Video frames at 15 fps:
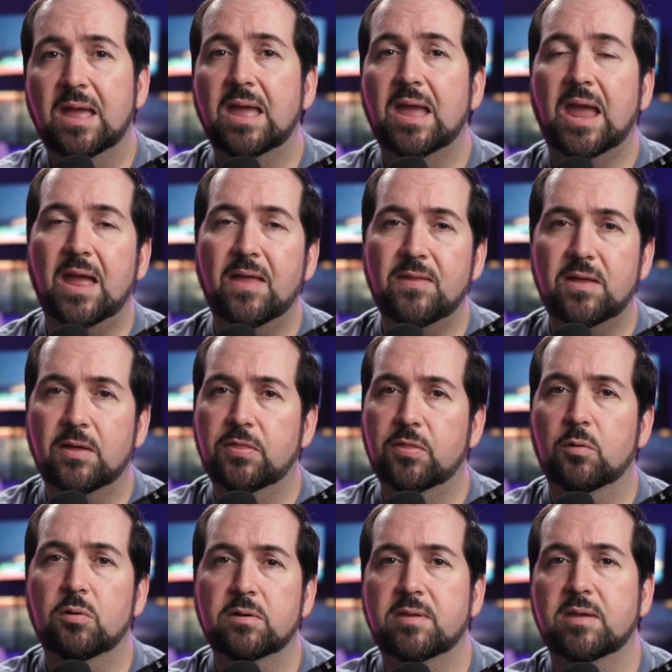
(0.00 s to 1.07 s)
and the
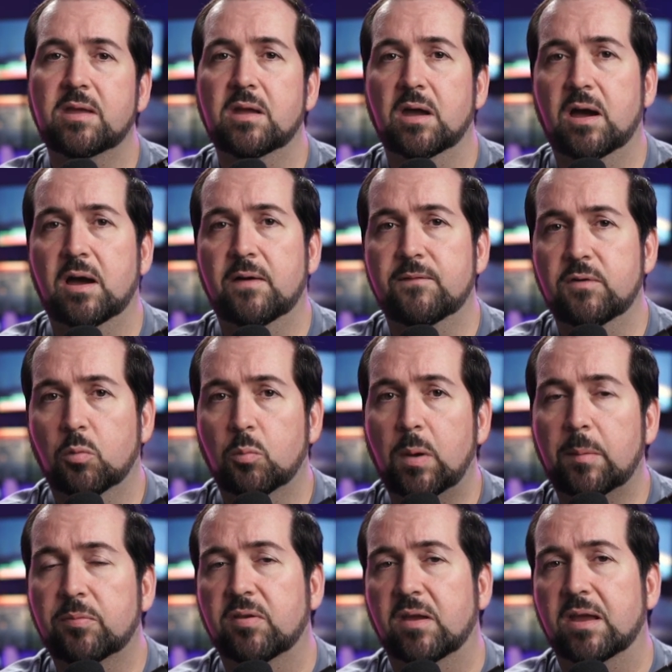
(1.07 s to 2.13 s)
authority of your
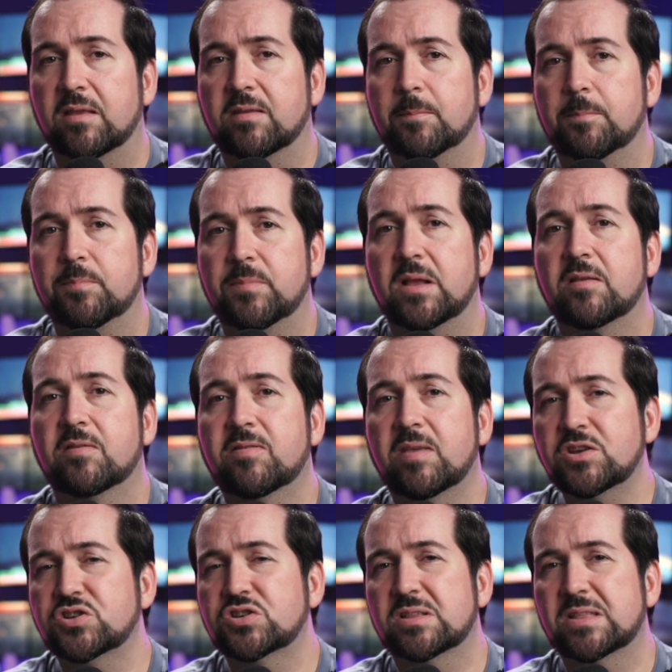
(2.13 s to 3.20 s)
website.
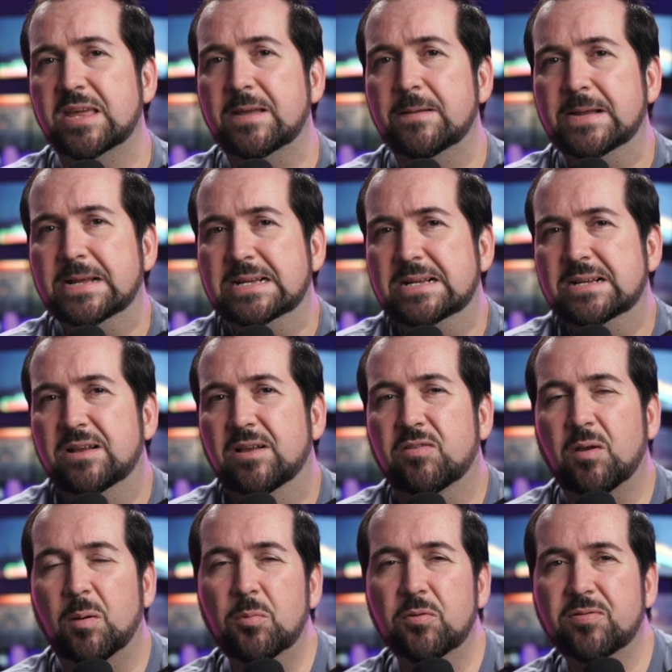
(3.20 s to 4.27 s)
Essentially, it's
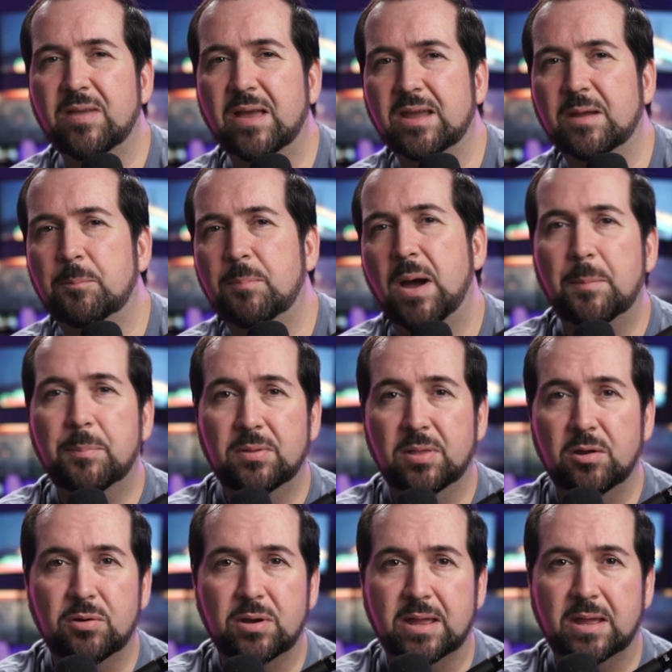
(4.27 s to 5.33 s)
almost like a
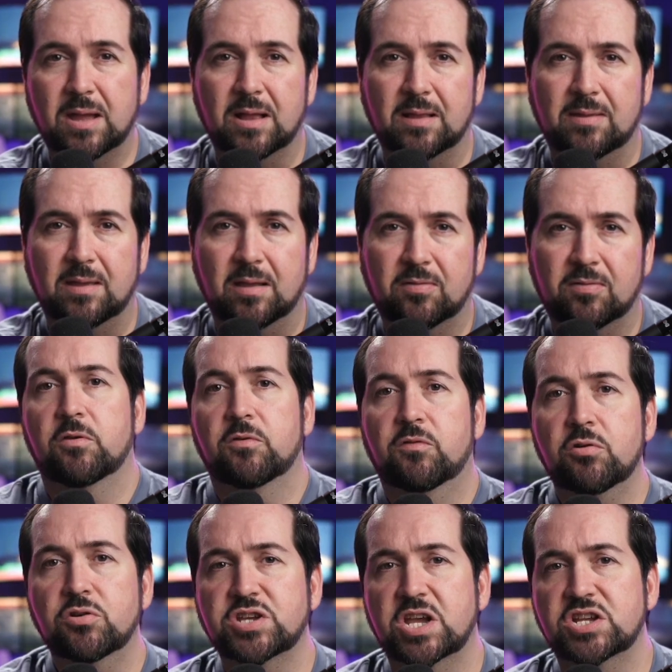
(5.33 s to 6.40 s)
popularity contest.
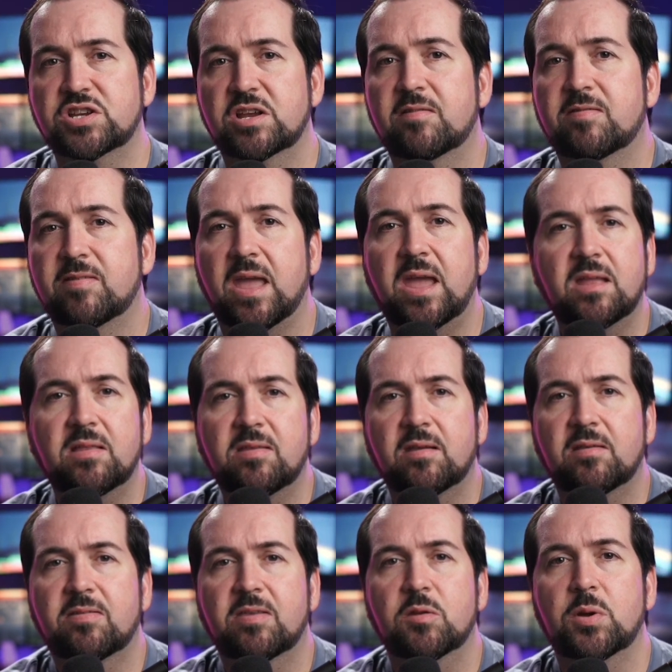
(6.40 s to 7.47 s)
Search engines take into
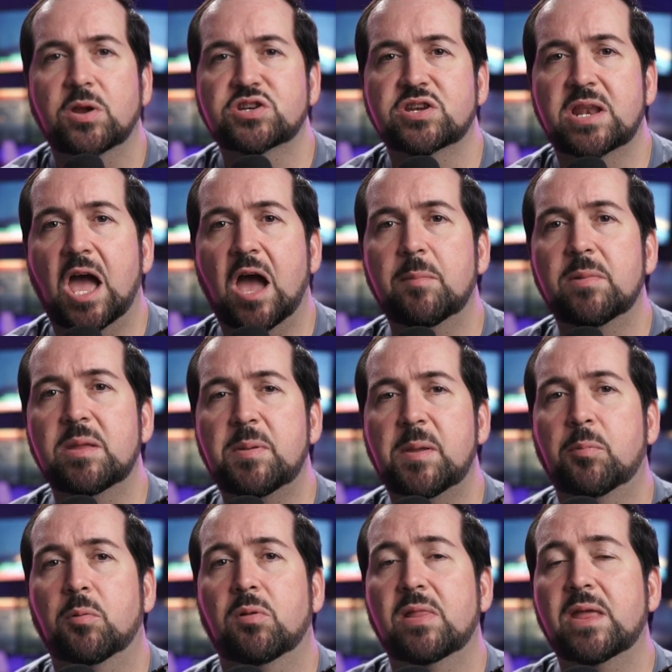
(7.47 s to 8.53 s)
consideration how many
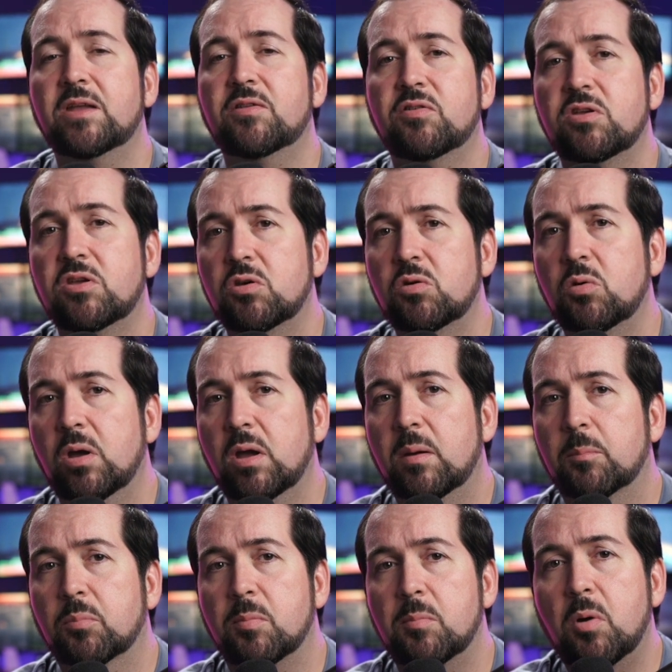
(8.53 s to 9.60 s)
people link to you,
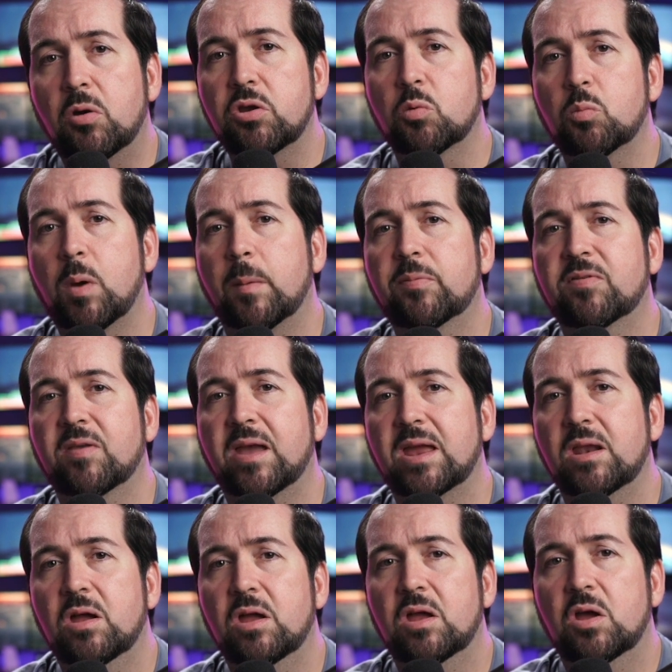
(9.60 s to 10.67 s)
promote your website,
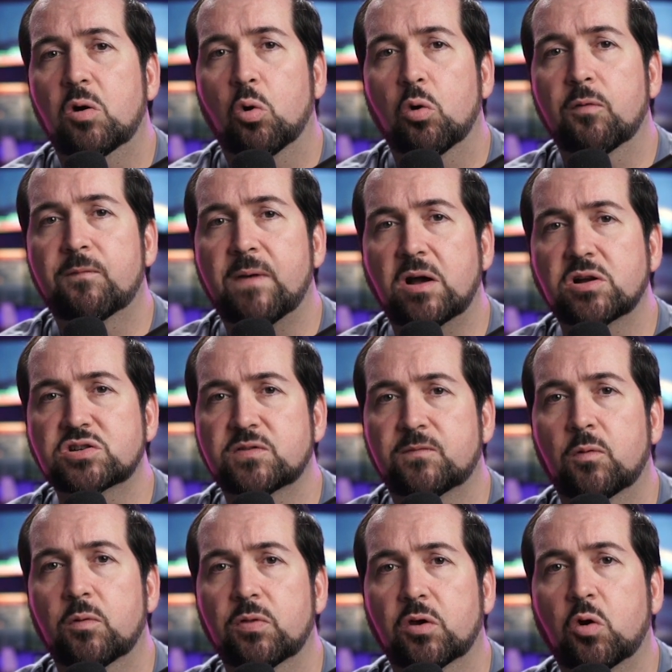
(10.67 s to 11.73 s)
or vouch
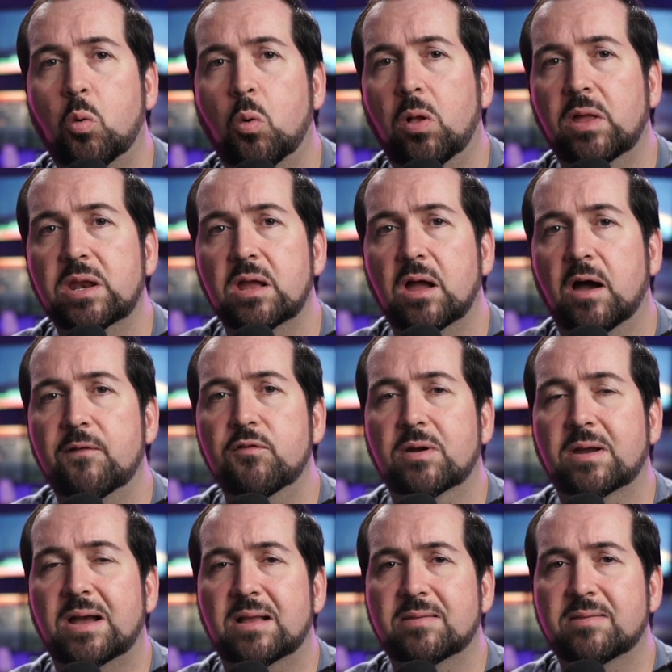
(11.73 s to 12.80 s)
for the quality of your
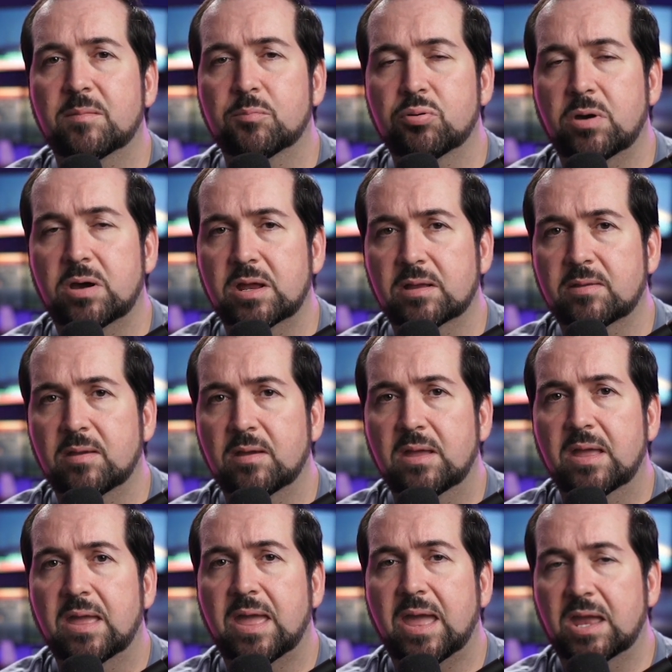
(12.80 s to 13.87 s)
content product
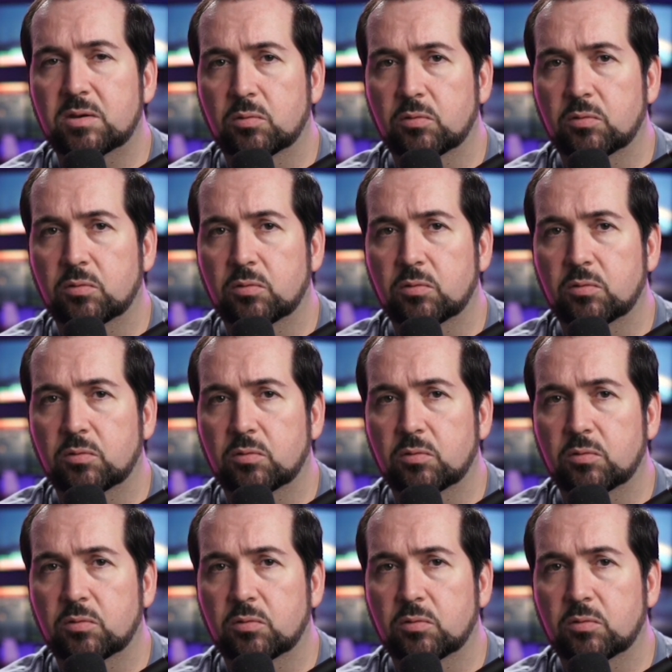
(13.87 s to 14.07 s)
and or